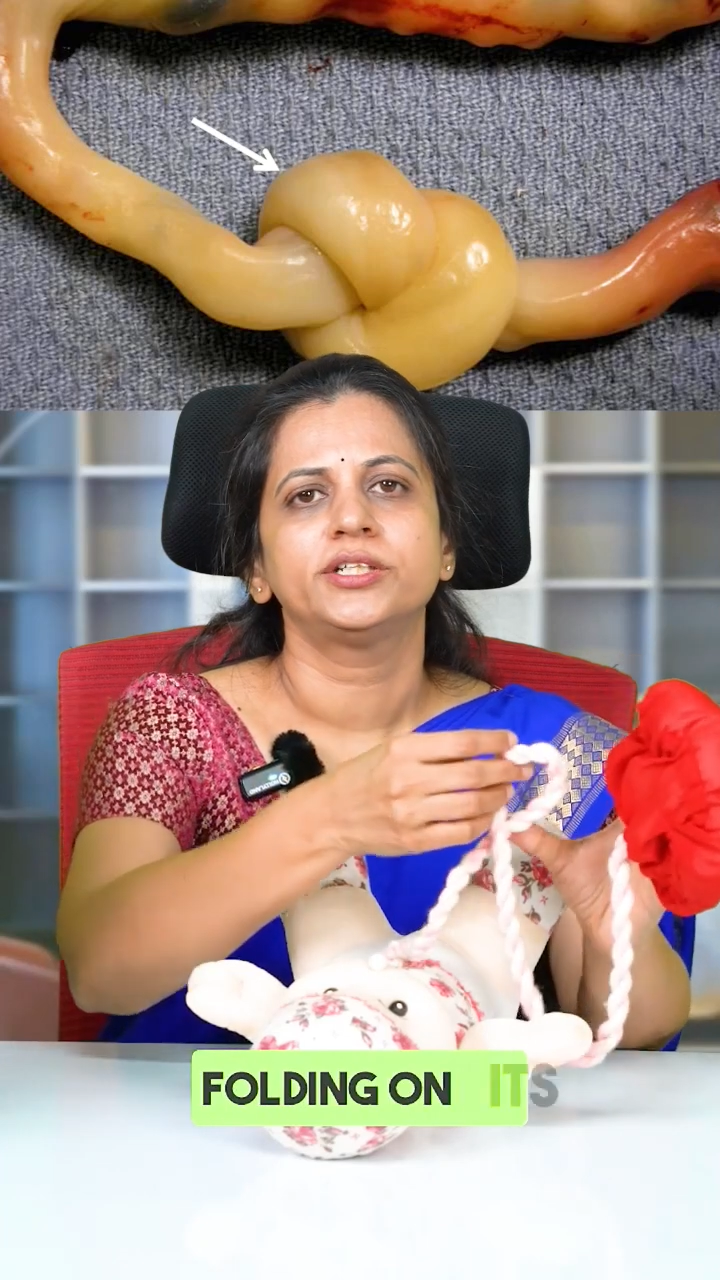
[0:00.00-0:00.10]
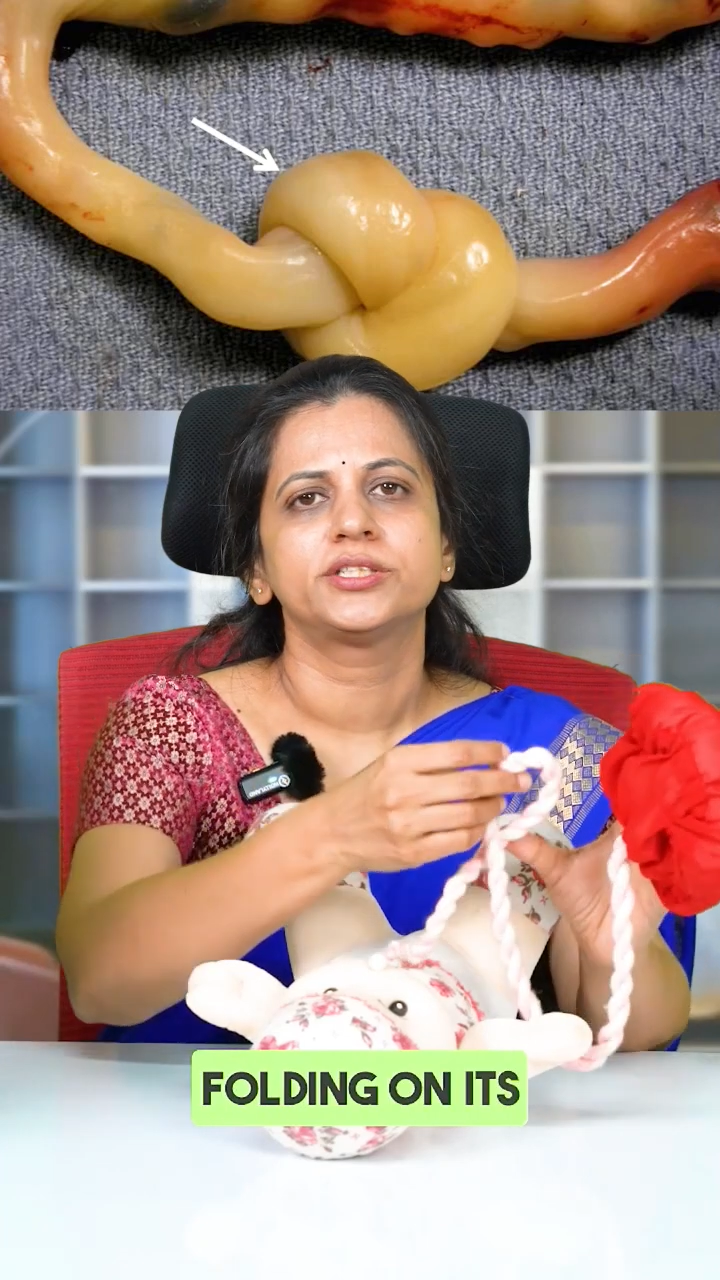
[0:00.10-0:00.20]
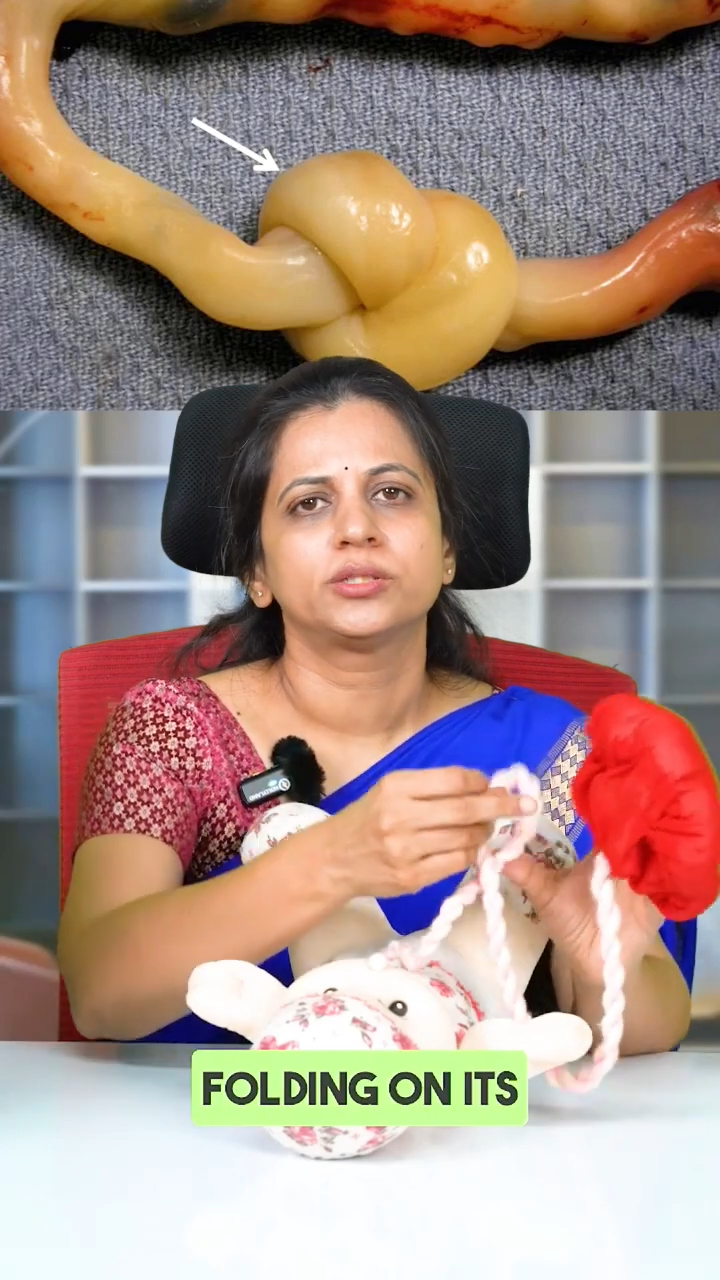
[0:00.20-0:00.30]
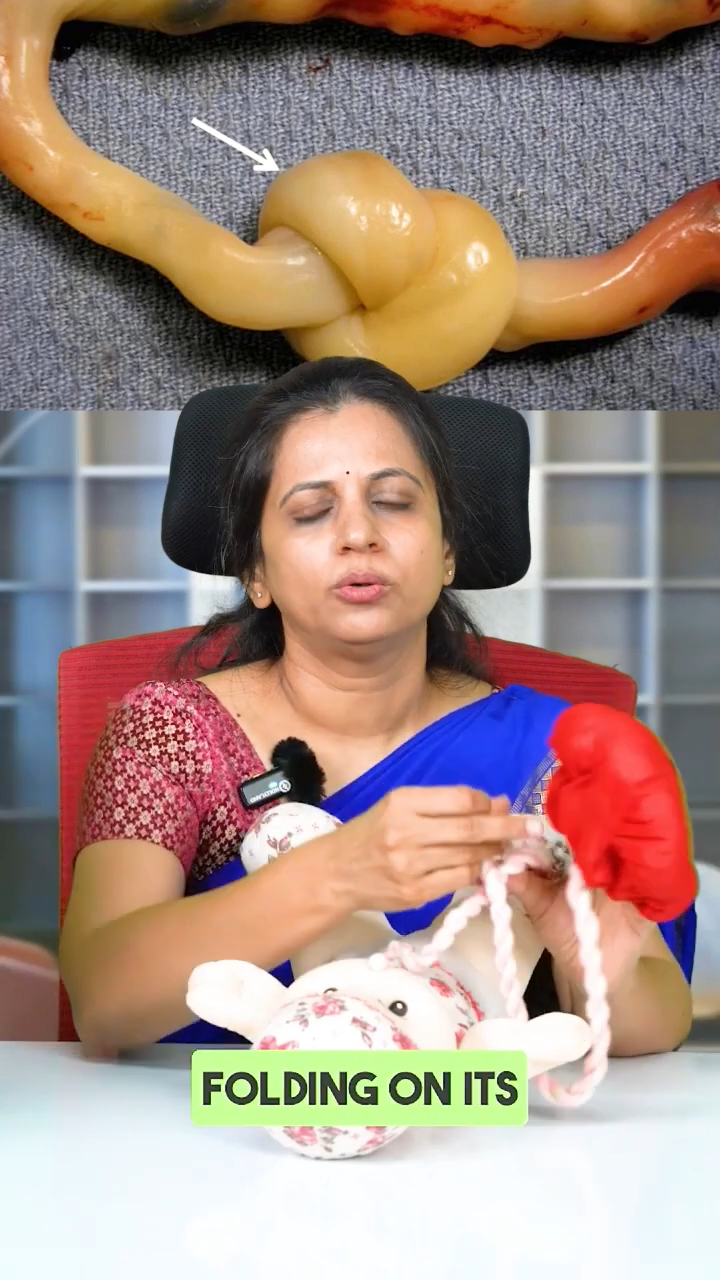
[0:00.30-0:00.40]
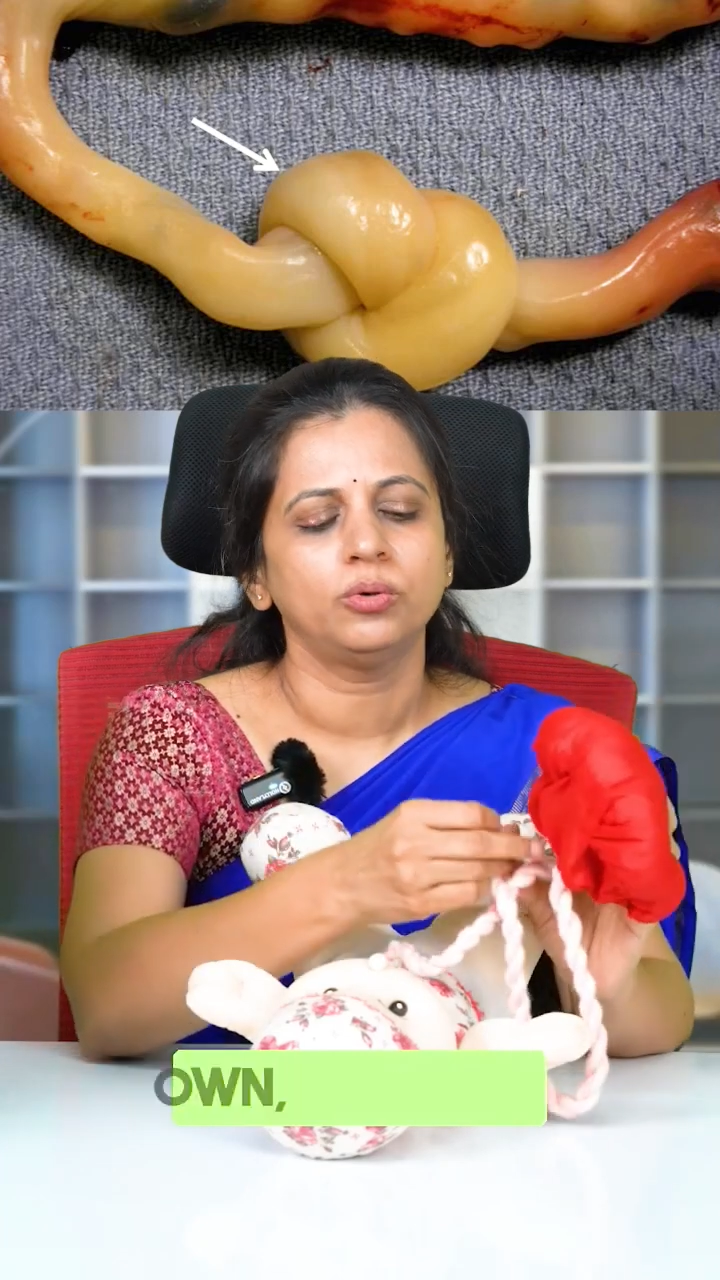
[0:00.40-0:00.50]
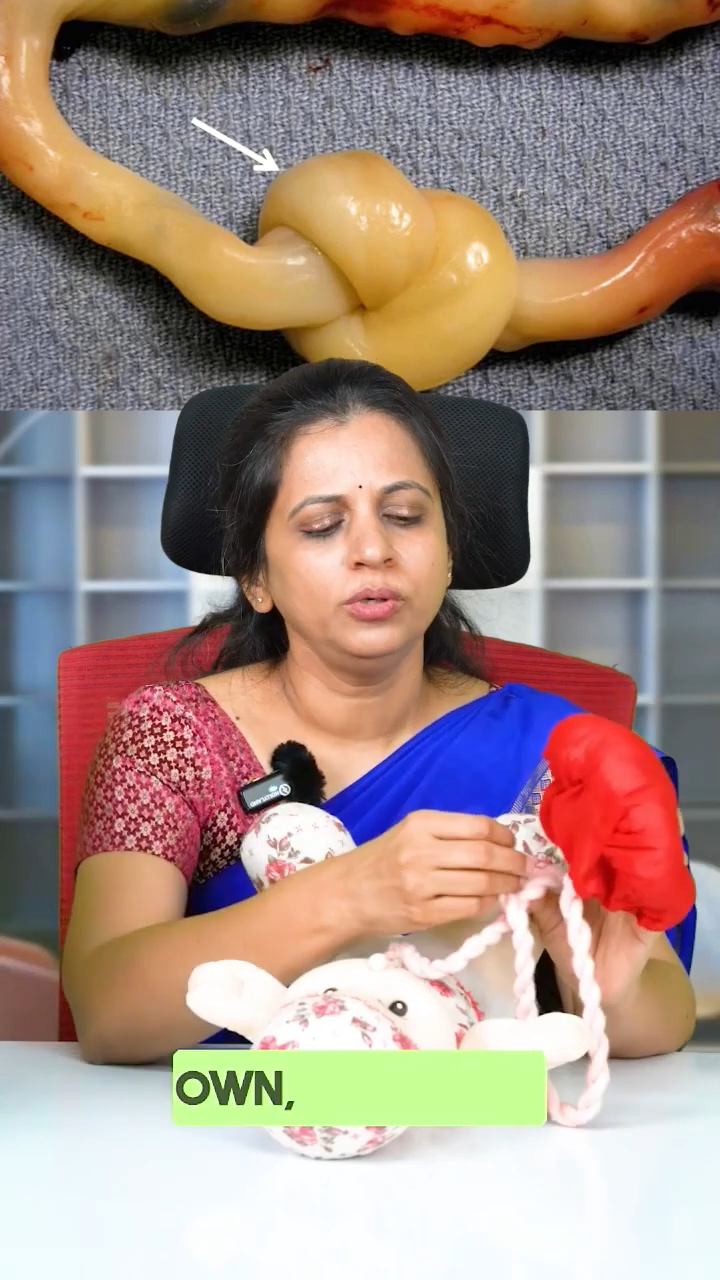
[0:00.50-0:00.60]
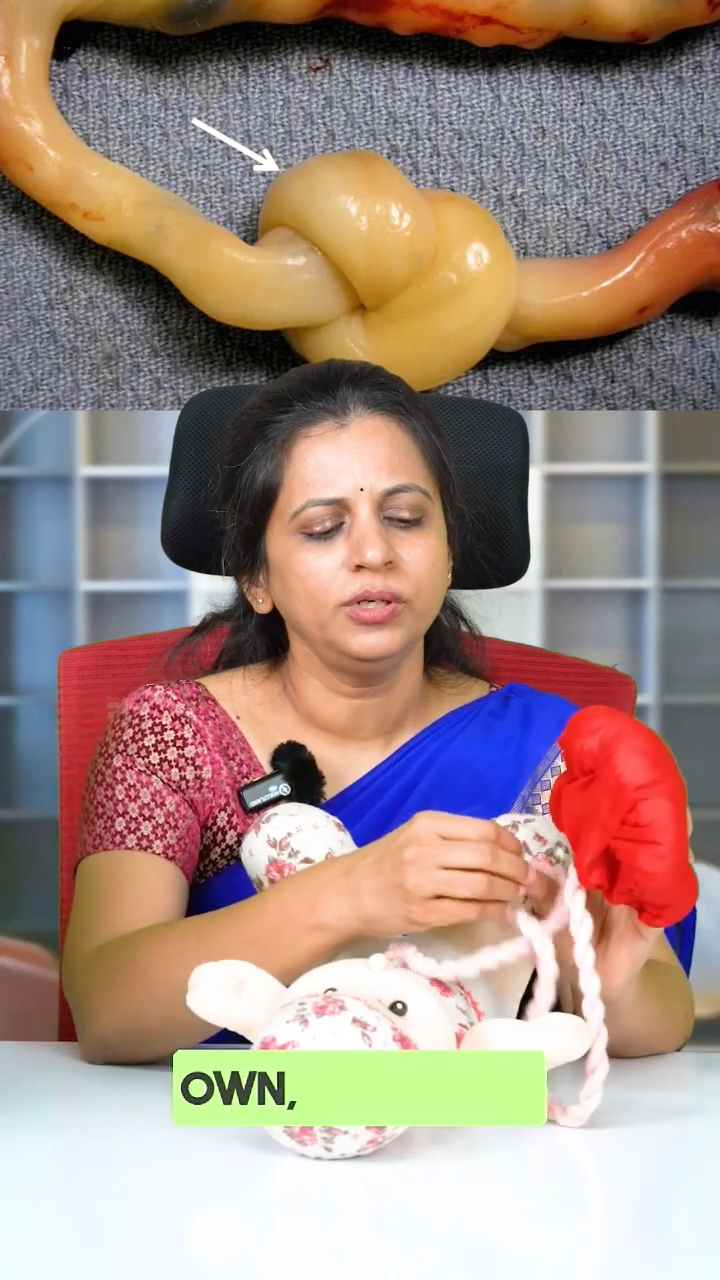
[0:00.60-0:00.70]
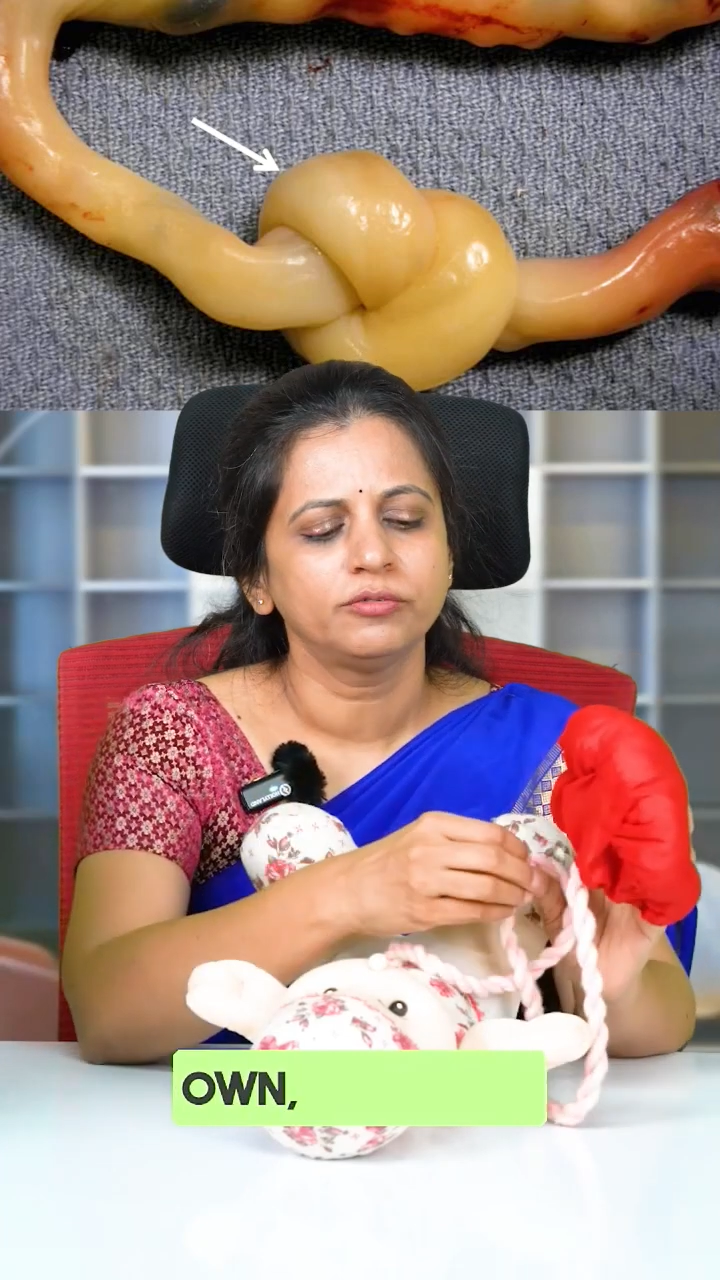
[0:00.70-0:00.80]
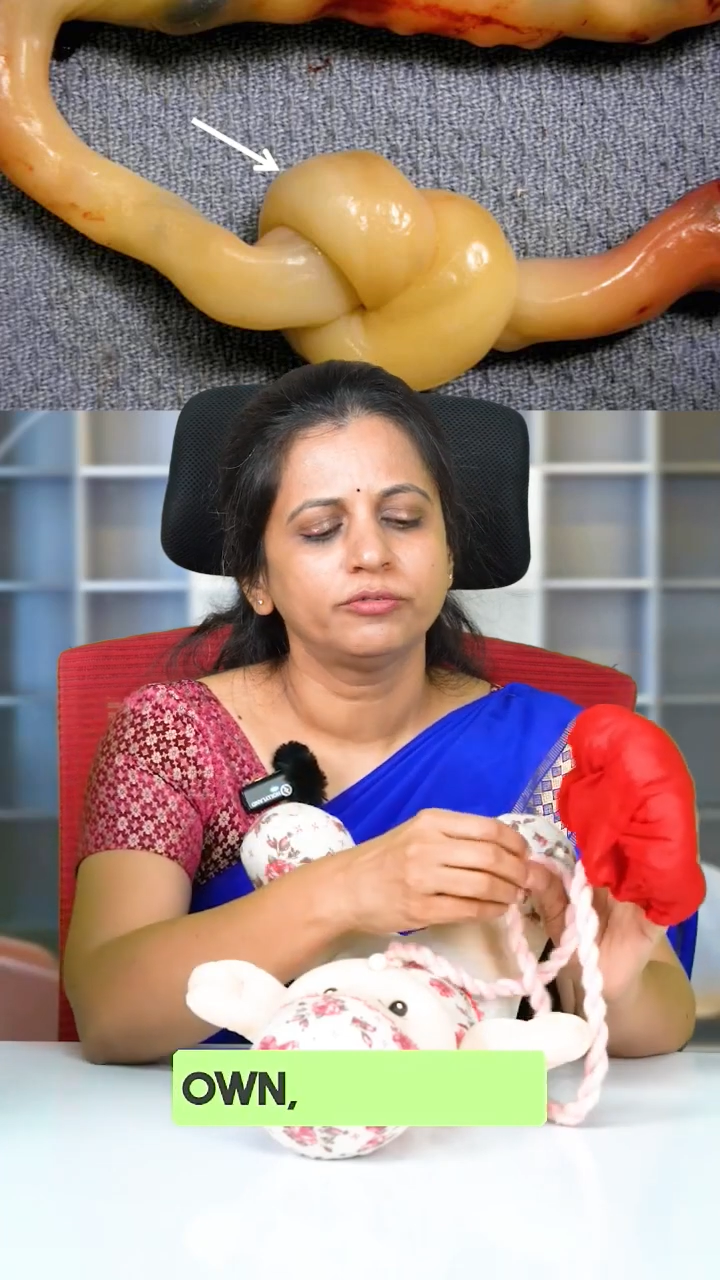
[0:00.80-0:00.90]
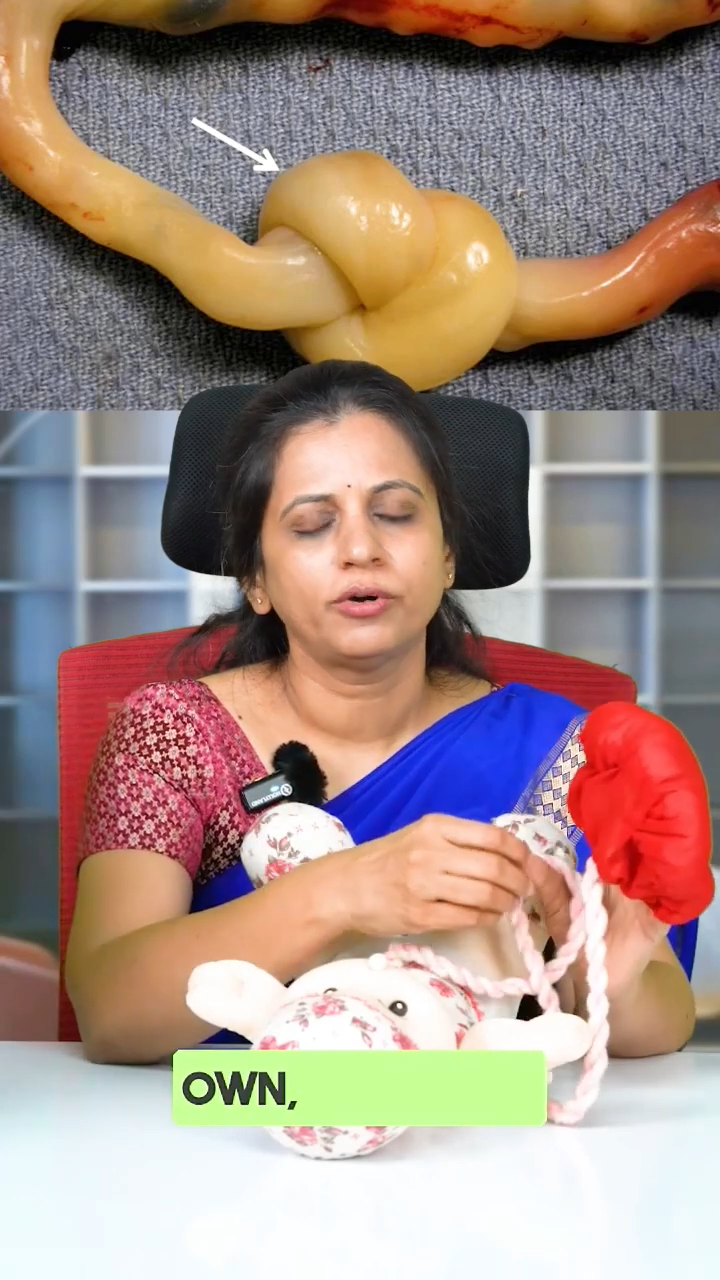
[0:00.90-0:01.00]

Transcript: its own,